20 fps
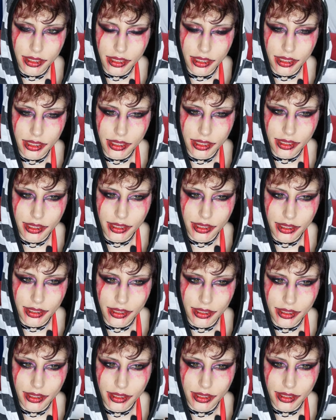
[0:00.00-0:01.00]

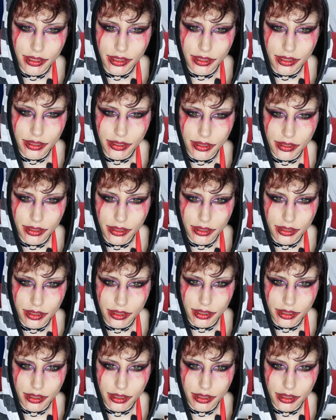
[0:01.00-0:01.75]
(silence)